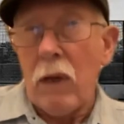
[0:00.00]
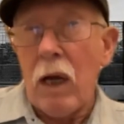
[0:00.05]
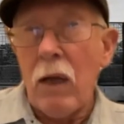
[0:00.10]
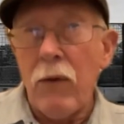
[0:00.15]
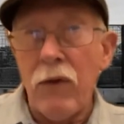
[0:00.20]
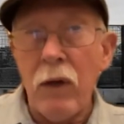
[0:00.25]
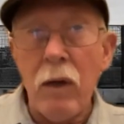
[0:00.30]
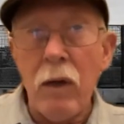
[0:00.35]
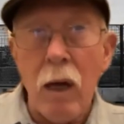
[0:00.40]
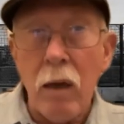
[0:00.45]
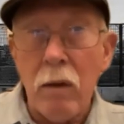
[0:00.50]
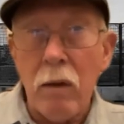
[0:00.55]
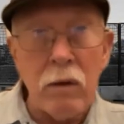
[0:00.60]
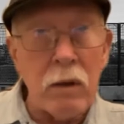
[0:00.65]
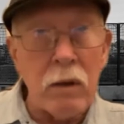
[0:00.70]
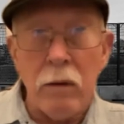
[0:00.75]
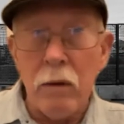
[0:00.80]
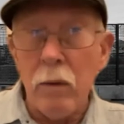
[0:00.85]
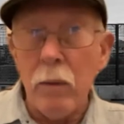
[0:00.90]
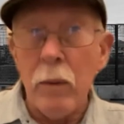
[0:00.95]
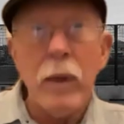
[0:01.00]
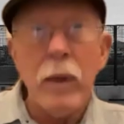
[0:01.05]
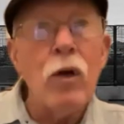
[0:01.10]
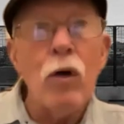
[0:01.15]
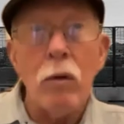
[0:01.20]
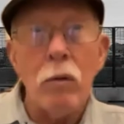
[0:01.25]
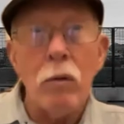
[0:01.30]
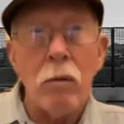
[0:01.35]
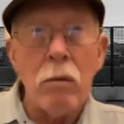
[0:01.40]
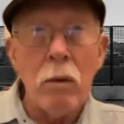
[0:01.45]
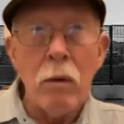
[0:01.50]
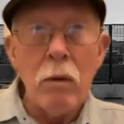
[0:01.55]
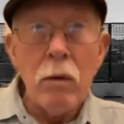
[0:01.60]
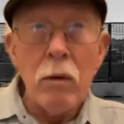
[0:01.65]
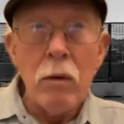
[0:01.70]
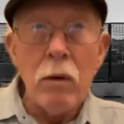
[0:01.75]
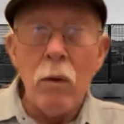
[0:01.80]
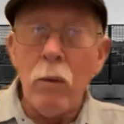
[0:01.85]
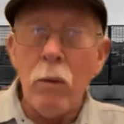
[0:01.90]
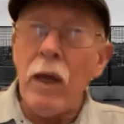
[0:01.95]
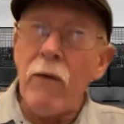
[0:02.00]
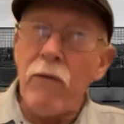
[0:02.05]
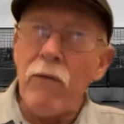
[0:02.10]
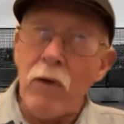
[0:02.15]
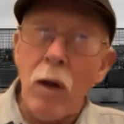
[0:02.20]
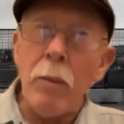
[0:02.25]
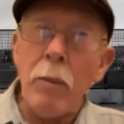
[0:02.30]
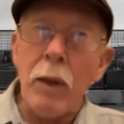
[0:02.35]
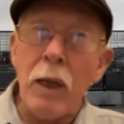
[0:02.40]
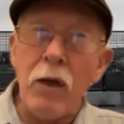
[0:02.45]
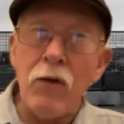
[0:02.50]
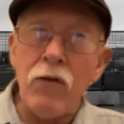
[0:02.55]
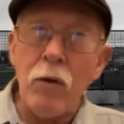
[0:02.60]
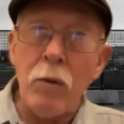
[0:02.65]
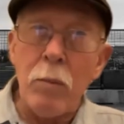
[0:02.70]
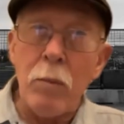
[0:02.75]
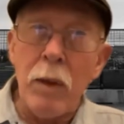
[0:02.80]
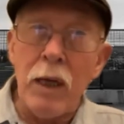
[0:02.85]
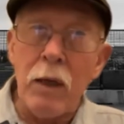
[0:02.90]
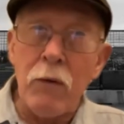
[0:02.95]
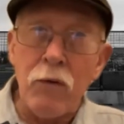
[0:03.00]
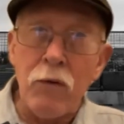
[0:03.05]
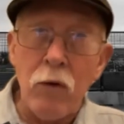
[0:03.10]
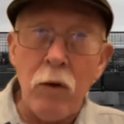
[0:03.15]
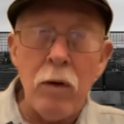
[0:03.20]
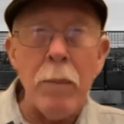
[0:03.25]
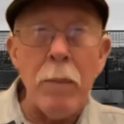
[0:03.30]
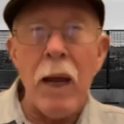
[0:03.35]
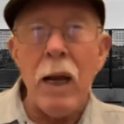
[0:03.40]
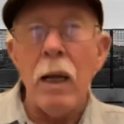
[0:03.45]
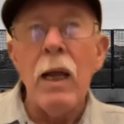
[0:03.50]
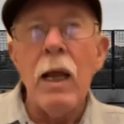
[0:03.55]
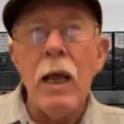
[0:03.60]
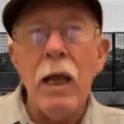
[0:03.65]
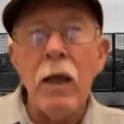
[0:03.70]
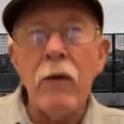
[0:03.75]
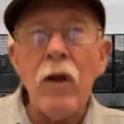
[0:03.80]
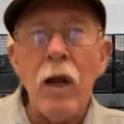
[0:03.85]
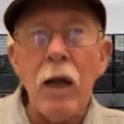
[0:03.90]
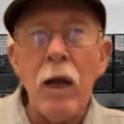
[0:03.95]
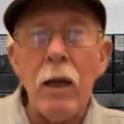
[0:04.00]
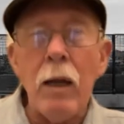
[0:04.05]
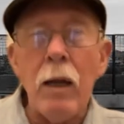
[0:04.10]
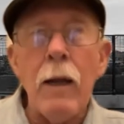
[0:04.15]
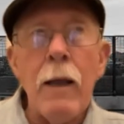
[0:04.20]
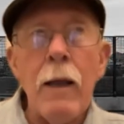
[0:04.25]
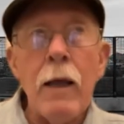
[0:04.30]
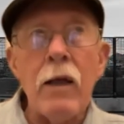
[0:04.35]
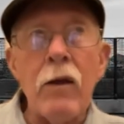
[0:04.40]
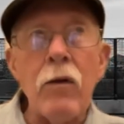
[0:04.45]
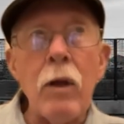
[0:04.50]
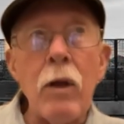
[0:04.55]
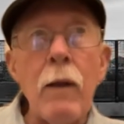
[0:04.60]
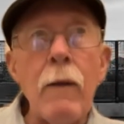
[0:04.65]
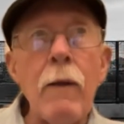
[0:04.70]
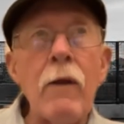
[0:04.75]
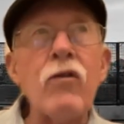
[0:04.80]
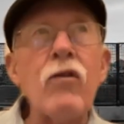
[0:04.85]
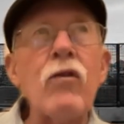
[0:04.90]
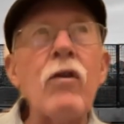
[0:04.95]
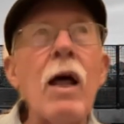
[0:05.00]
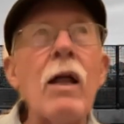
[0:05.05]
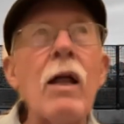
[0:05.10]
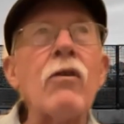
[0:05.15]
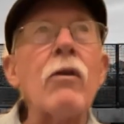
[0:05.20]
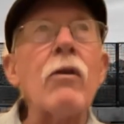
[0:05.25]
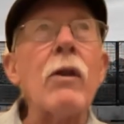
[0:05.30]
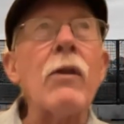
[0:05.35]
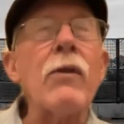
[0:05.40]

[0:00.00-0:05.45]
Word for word: I think uh, clearly we do. You know, we have an obligation to be concerned about it. It's not. It, it's not.